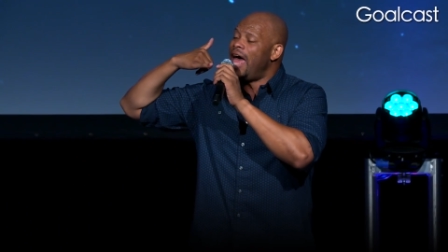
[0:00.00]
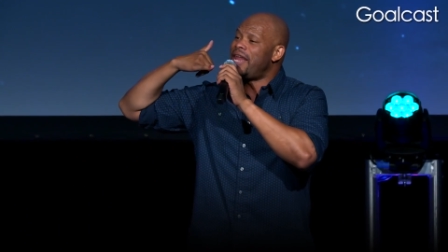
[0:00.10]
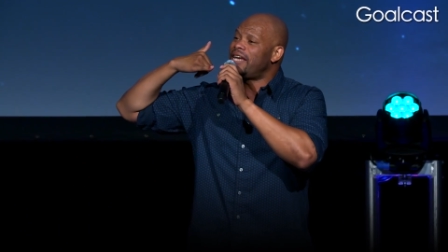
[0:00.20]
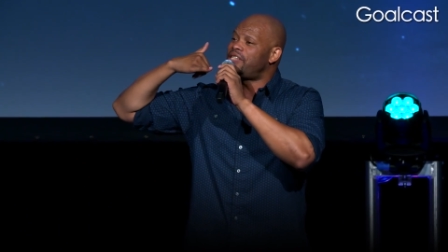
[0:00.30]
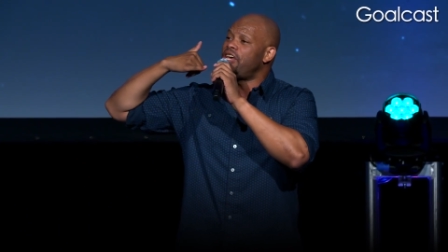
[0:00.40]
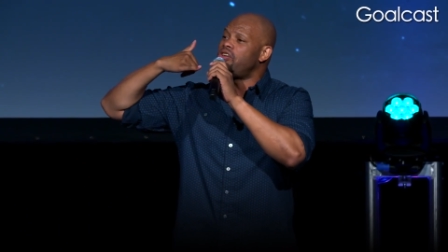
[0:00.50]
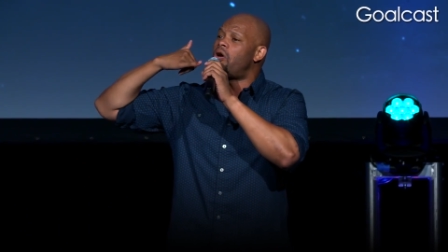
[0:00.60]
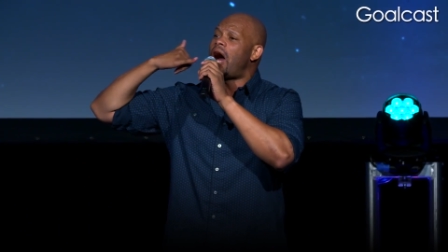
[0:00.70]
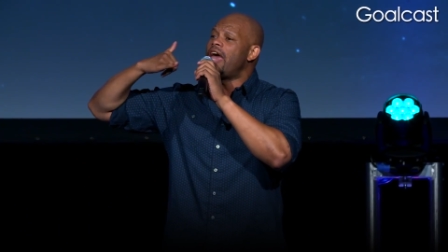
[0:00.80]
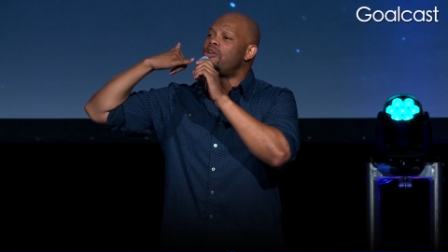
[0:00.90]
And next thing you know,
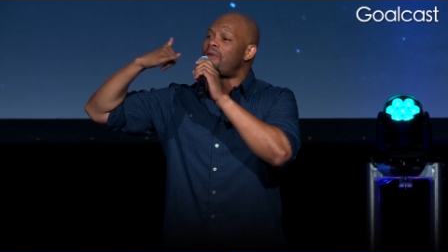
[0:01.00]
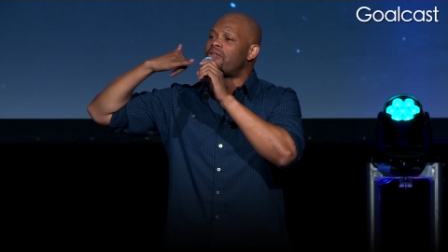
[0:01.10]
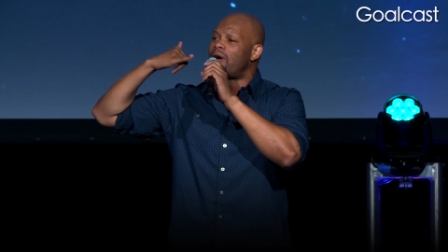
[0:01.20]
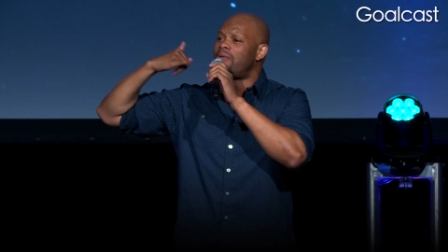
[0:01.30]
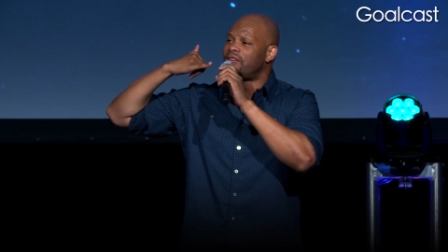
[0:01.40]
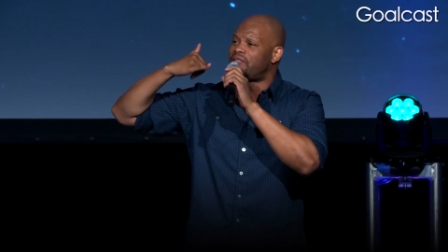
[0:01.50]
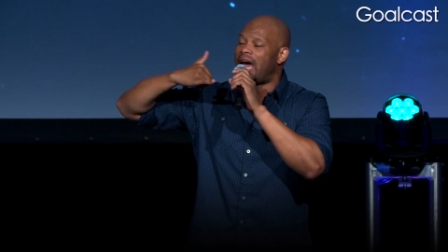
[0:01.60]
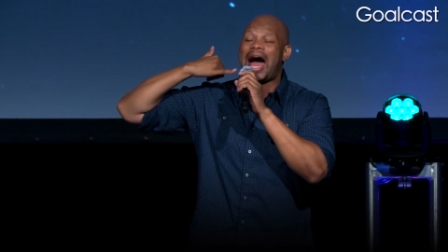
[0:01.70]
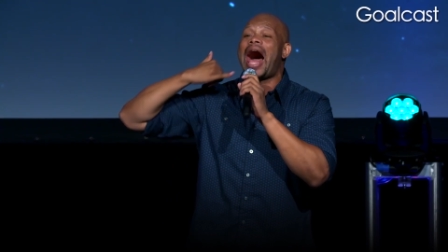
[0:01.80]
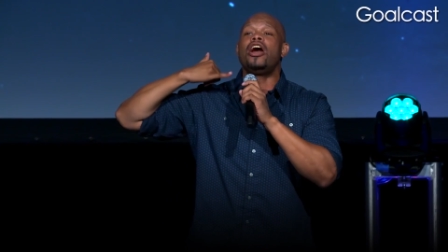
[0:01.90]
I hear my grandmother
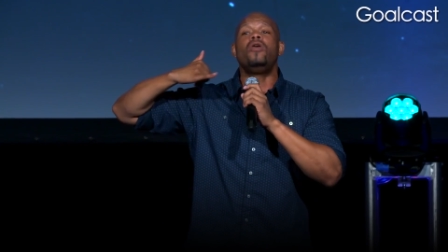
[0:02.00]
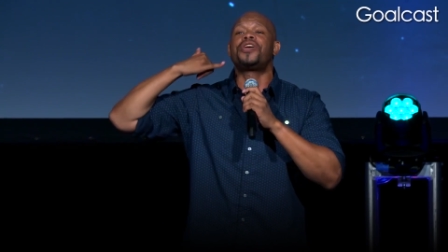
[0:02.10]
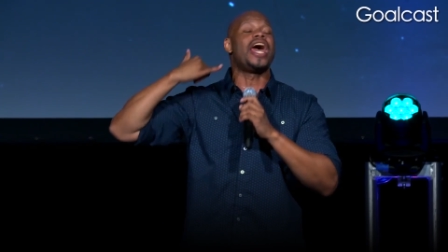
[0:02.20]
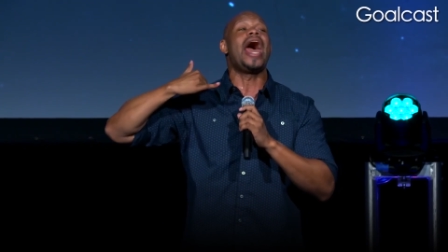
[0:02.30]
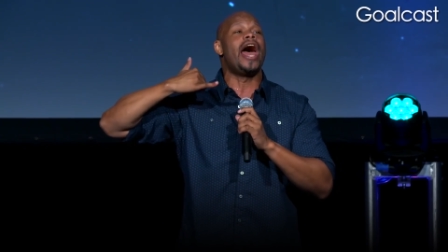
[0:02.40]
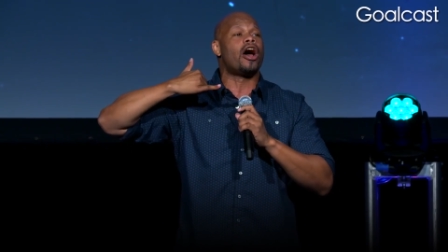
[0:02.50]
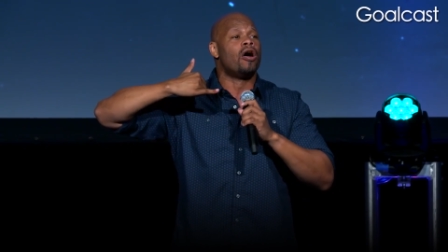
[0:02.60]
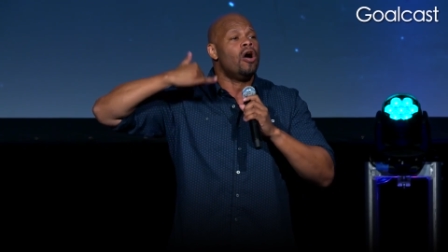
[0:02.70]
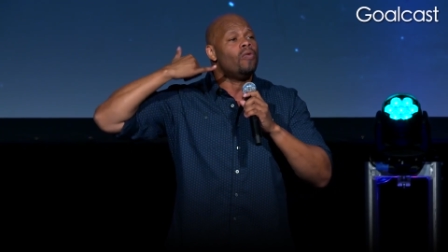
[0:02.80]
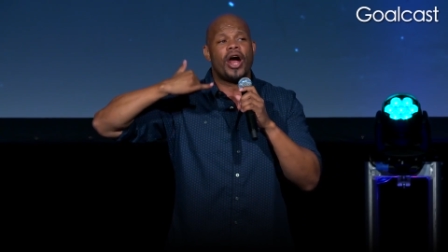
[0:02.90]
say, I don't care
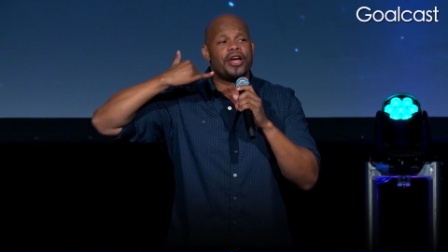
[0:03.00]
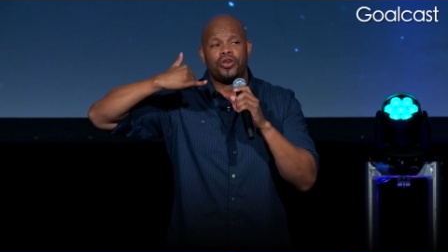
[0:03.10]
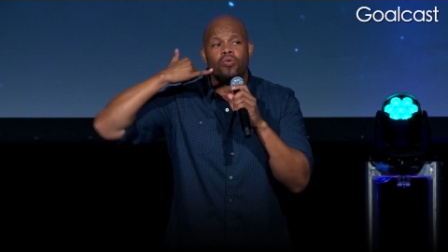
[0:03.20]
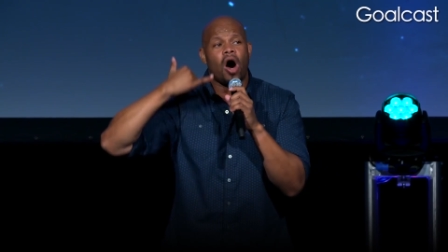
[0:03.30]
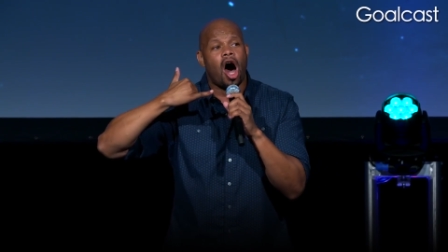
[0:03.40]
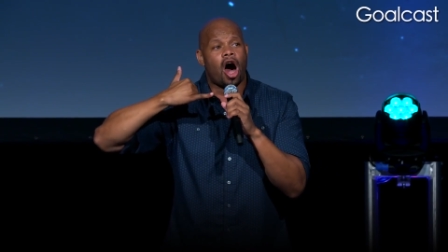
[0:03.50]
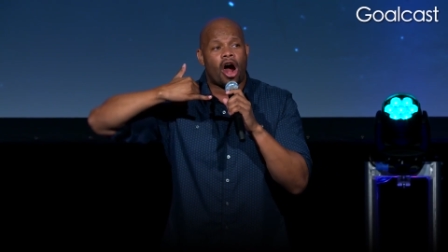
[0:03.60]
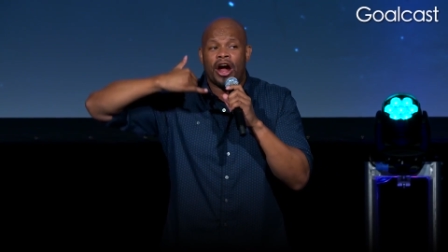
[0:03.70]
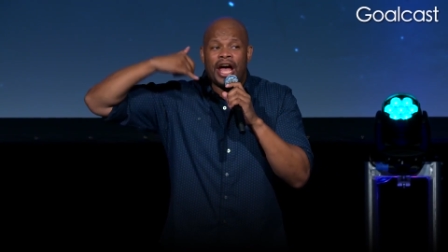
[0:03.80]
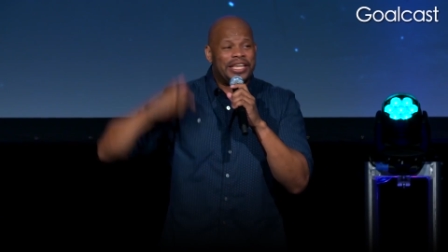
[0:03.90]
where you
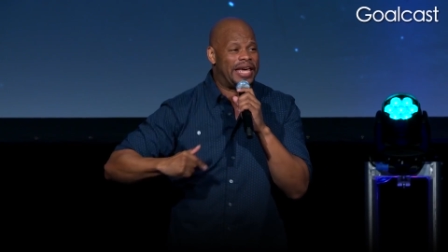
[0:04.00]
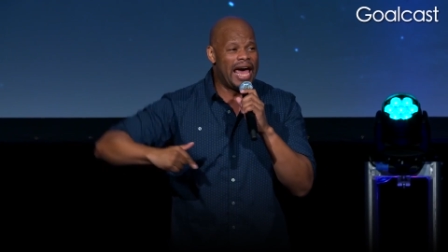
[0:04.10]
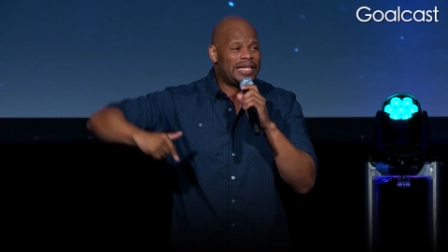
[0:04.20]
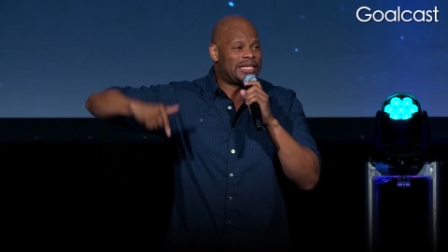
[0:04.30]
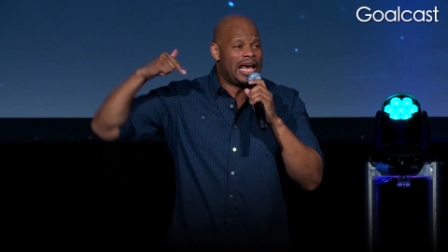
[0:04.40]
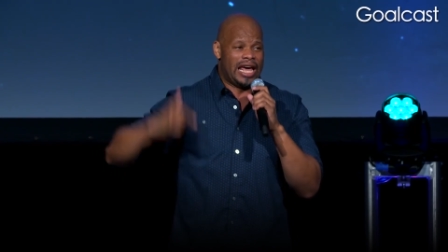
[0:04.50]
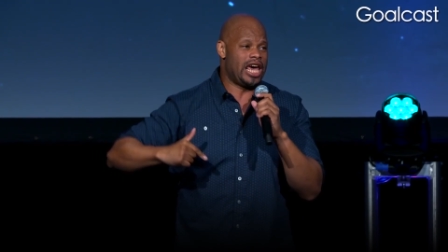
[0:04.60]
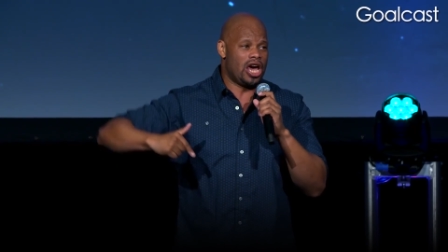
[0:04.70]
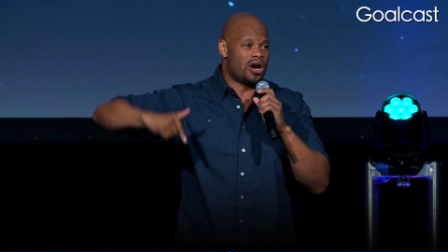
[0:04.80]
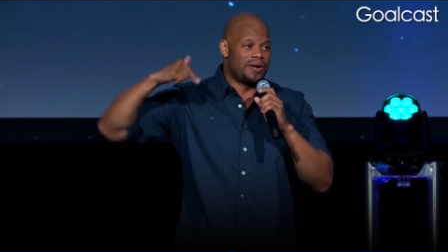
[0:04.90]
are, get
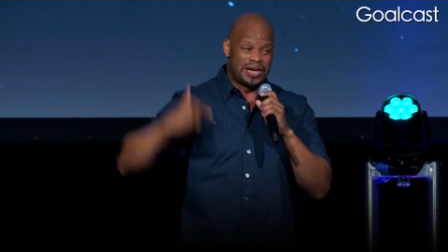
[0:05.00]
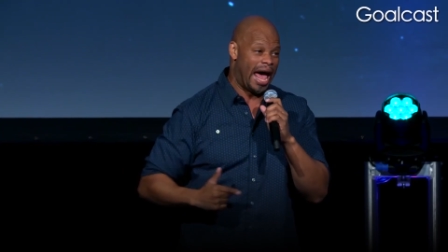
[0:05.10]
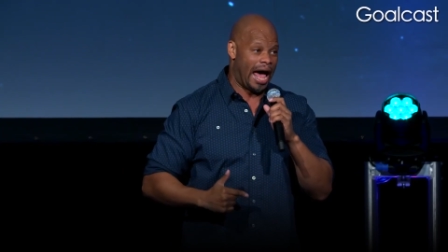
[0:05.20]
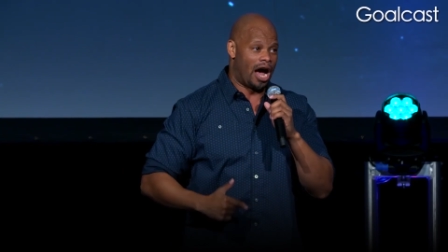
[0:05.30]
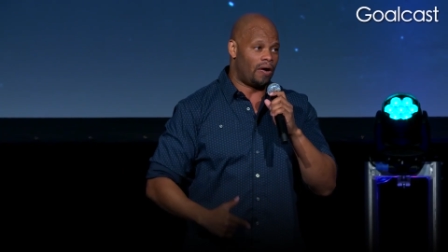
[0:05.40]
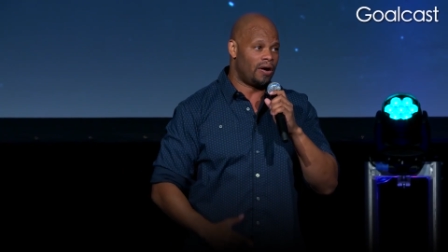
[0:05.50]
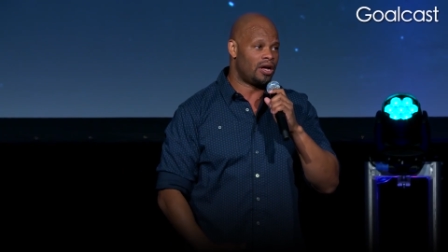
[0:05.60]
here now.